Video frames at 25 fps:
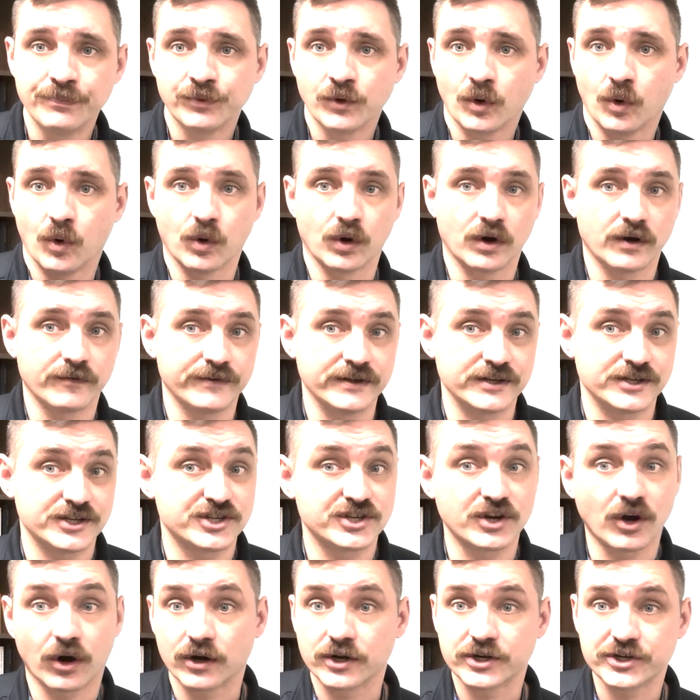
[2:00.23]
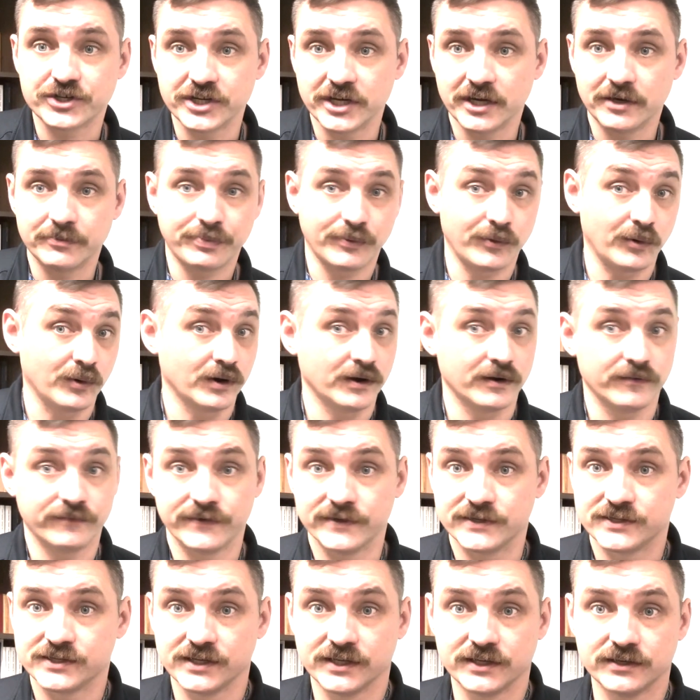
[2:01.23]
or if it's Starship, or if
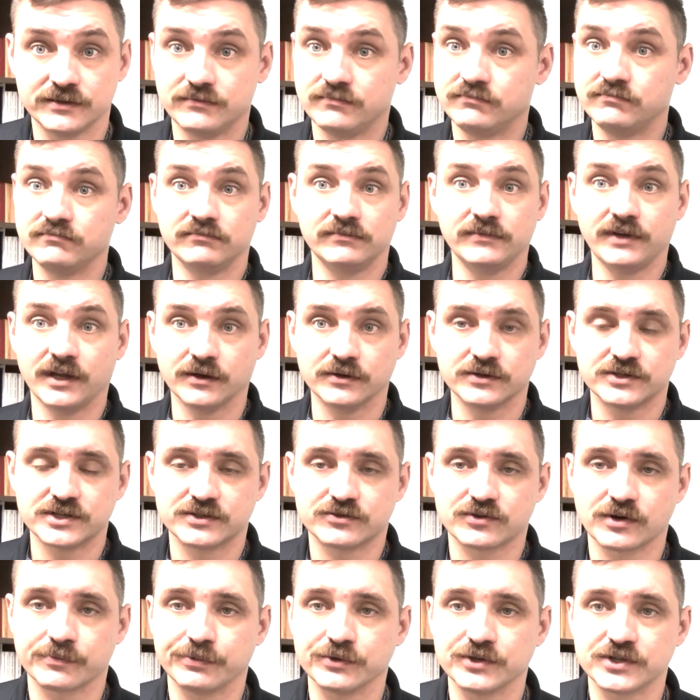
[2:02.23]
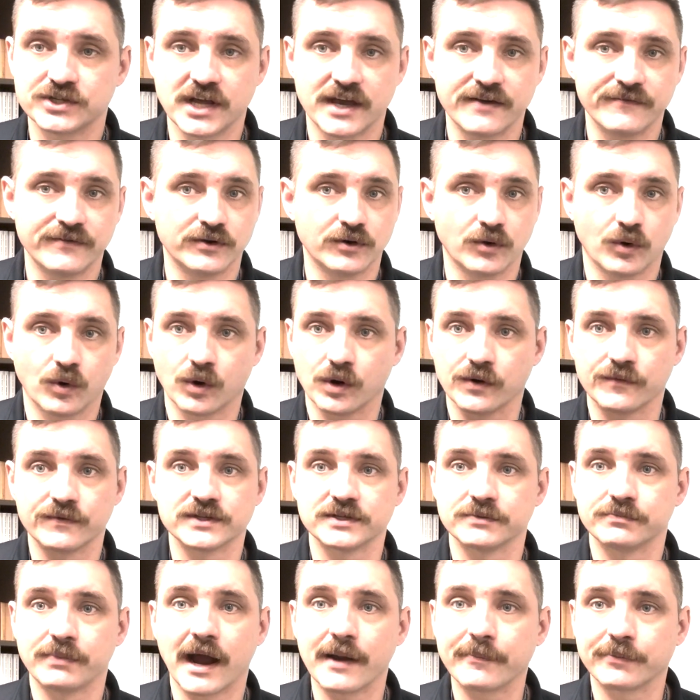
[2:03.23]
it's a 777, or if it's
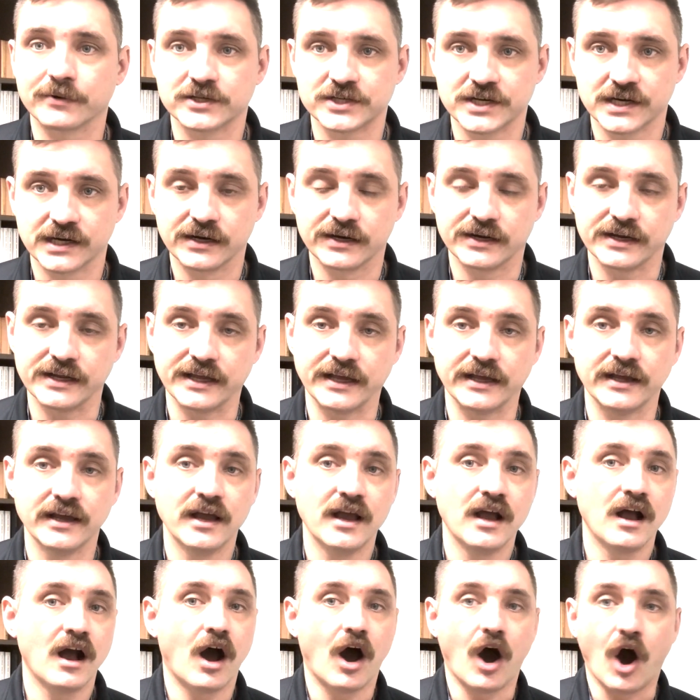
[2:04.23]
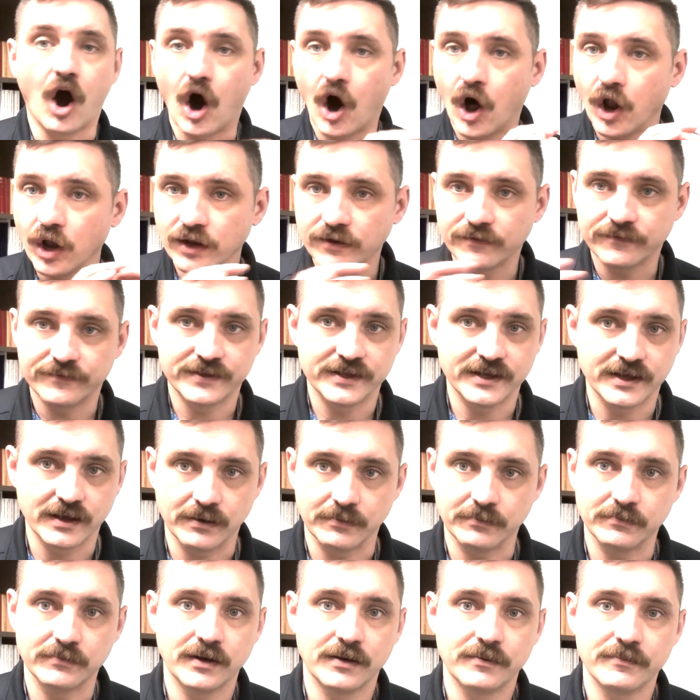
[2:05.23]
a Piper Cherokee. All of
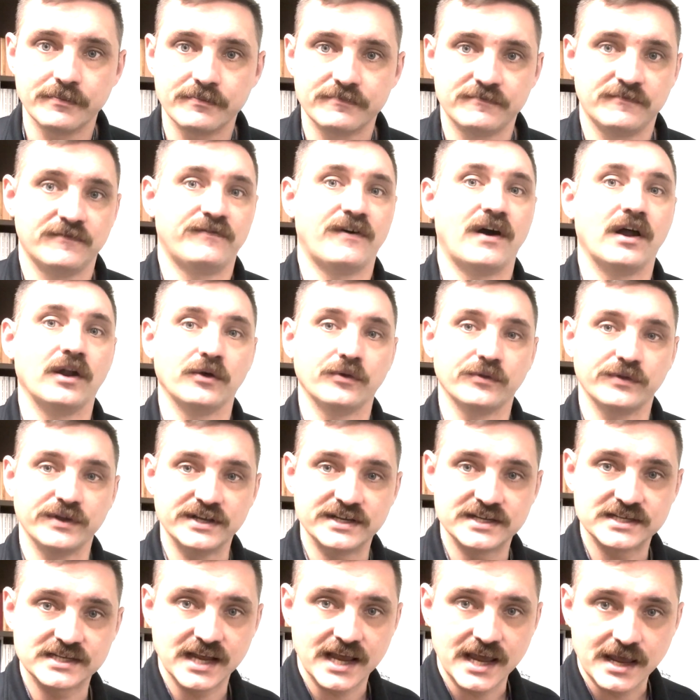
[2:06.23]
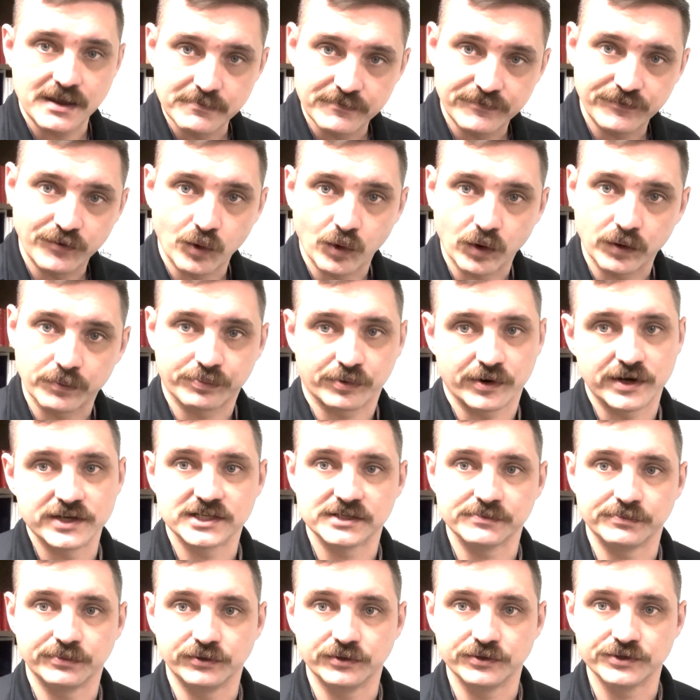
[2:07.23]
them follow these same 4
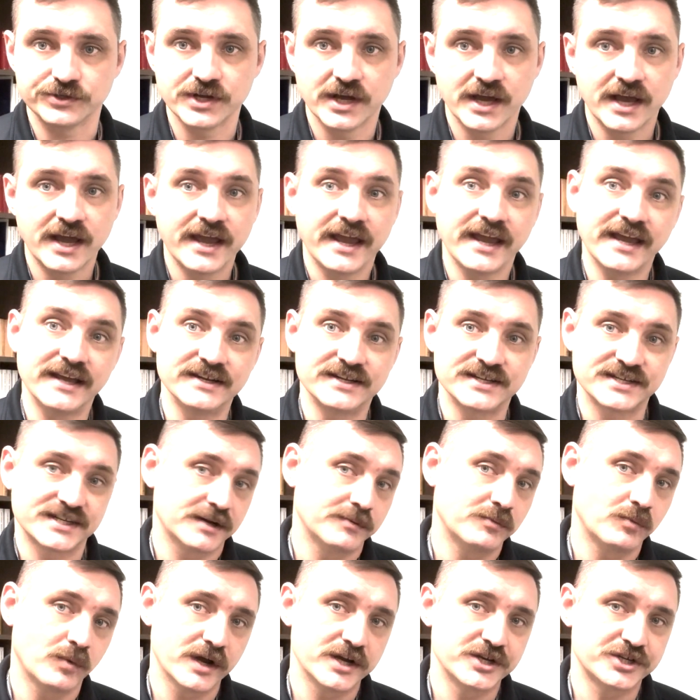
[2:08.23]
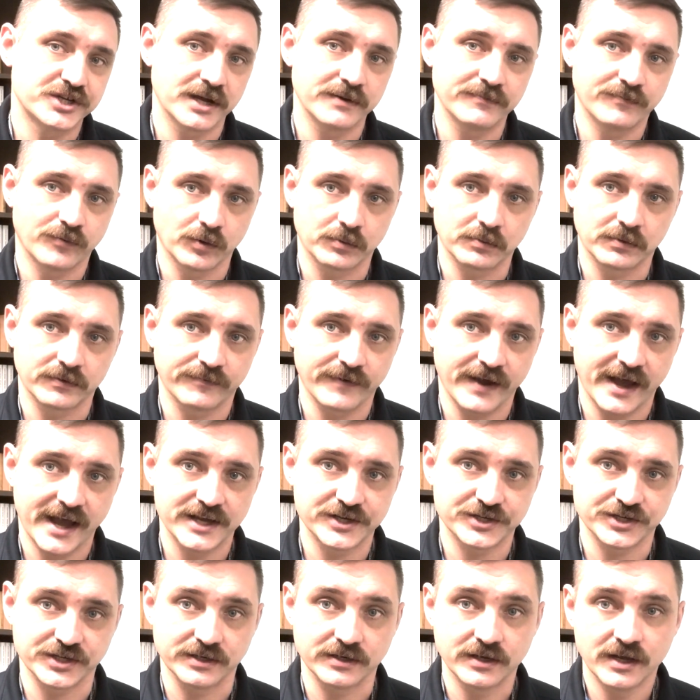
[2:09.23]
principles in some way, shape, form, or
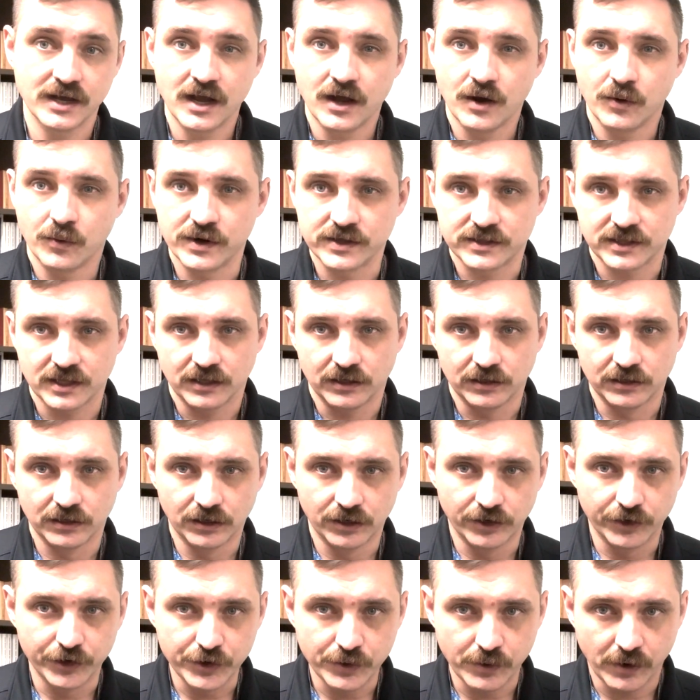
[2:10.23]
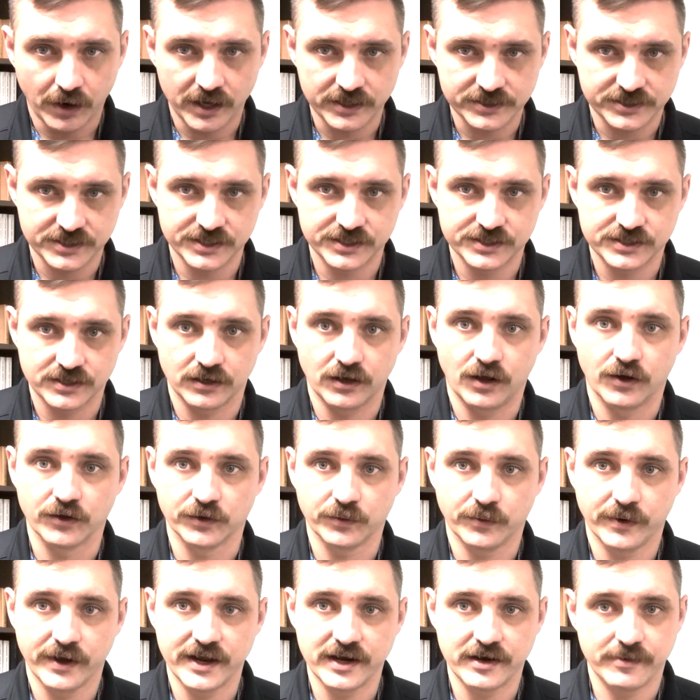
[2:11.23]
fashion, with little nuances along the
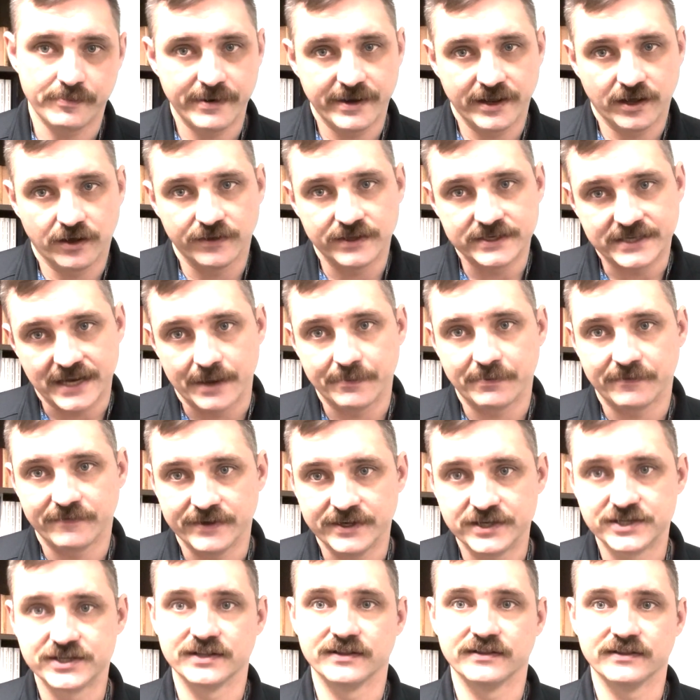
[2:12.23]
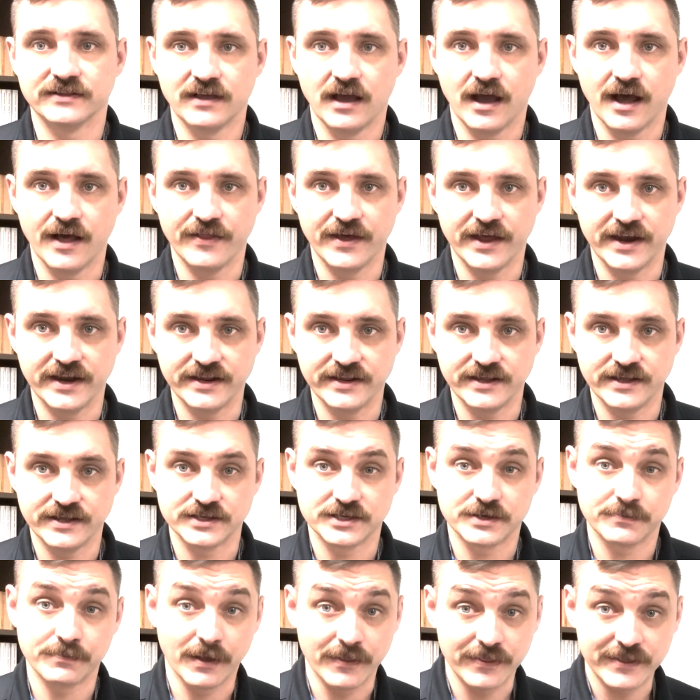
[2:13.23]
way depending on the type of engine that it
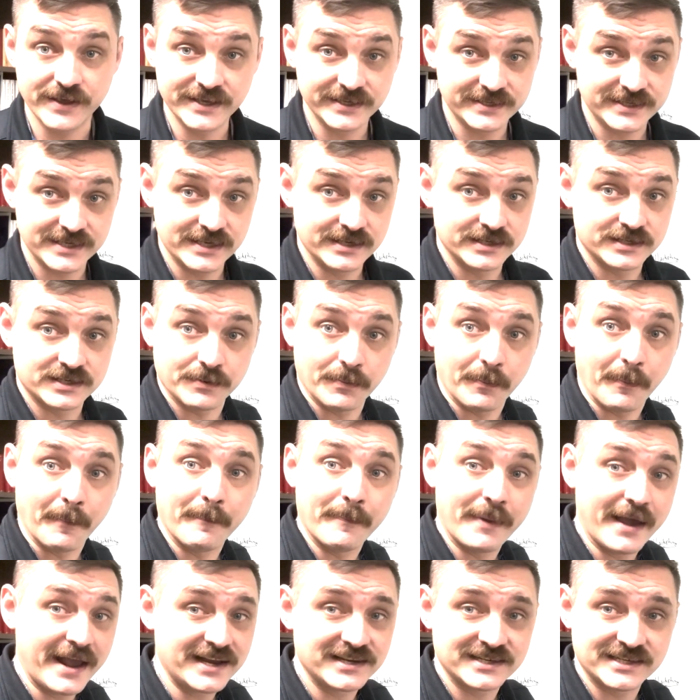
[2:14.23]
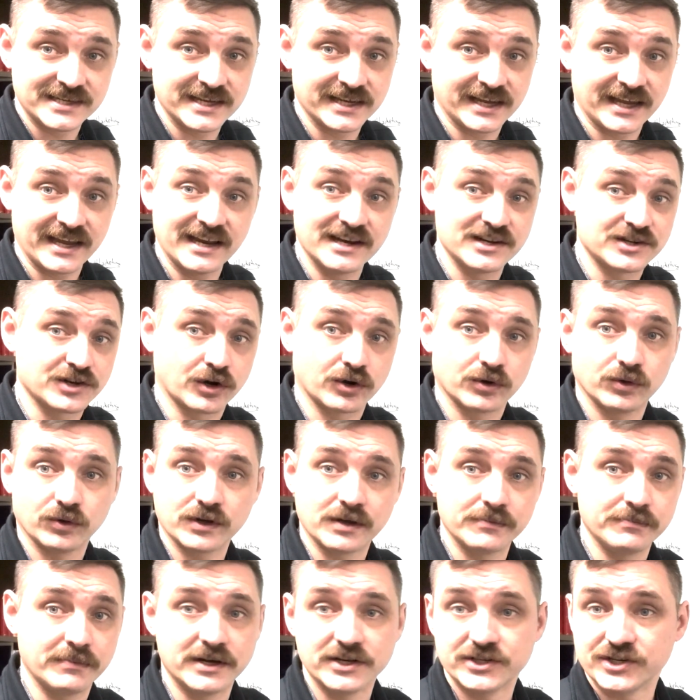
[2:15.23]
is. But this is basic internal
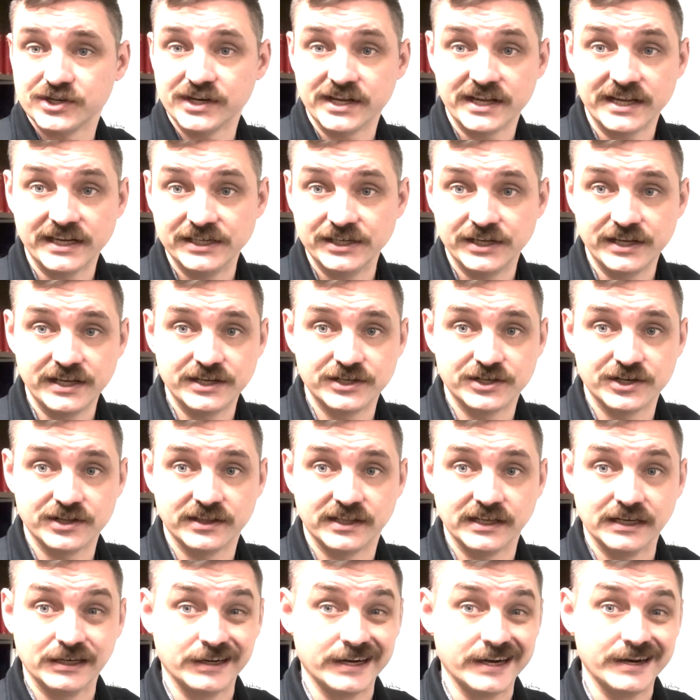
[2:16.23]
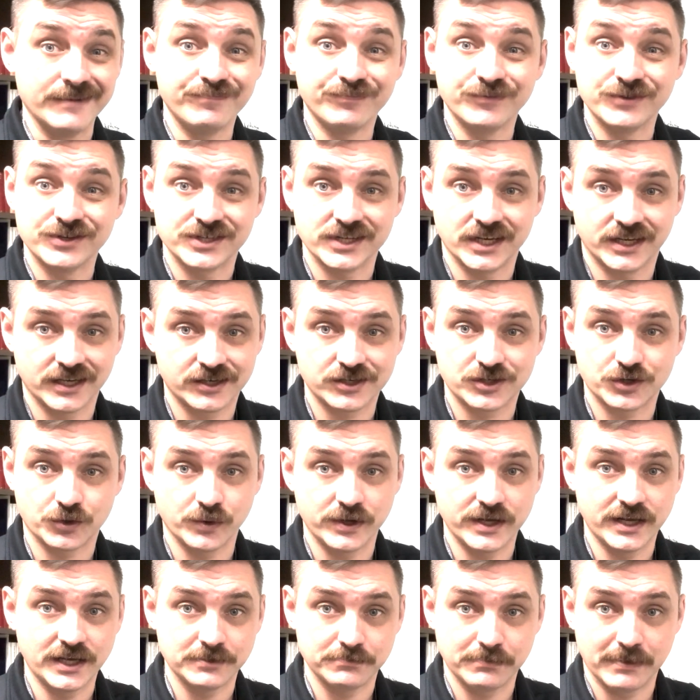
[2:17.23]
combustion engine theory. Suck,
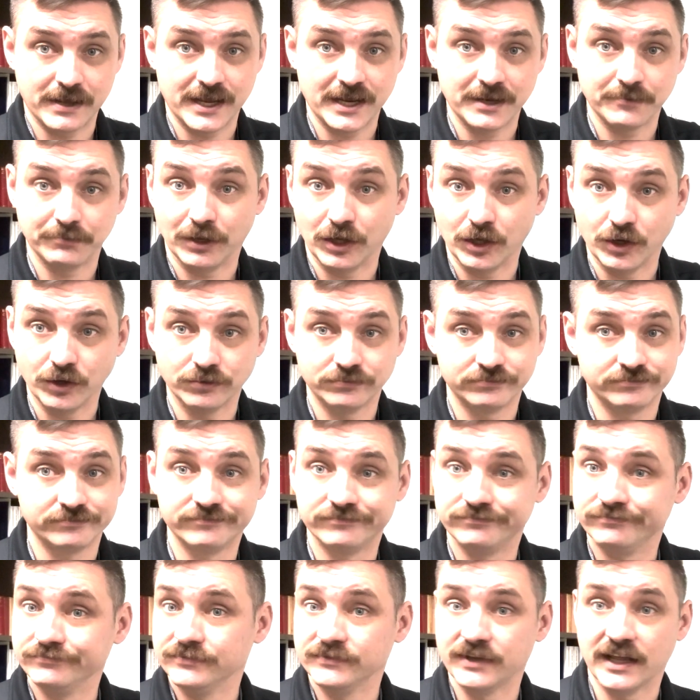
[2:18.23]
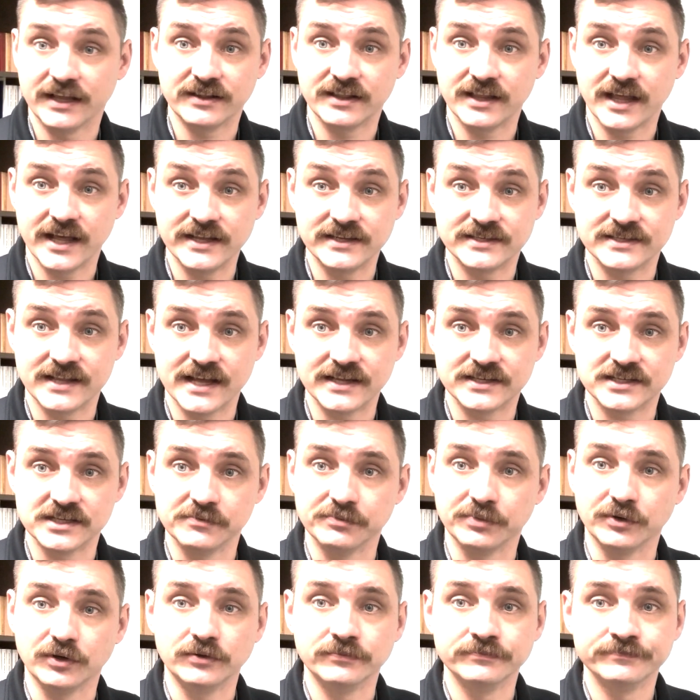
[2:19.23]
squeeze, bang, blow. It's that
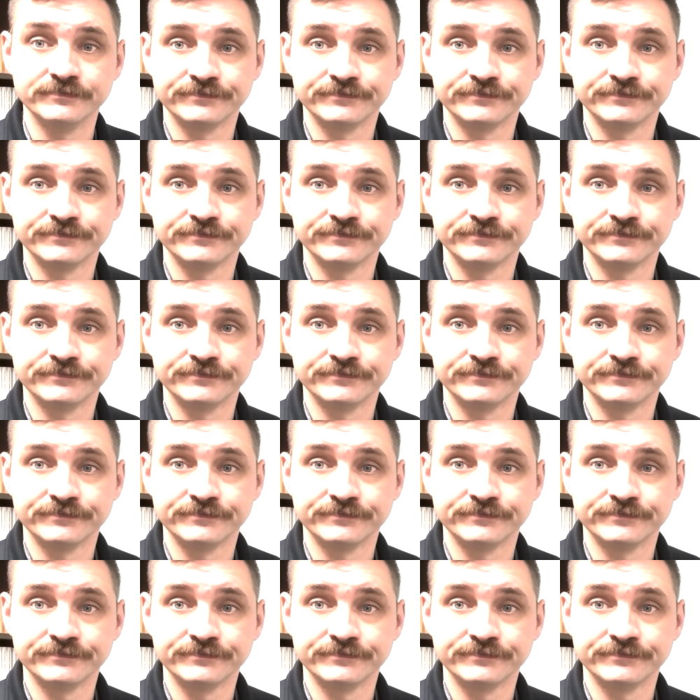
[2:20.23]
simple.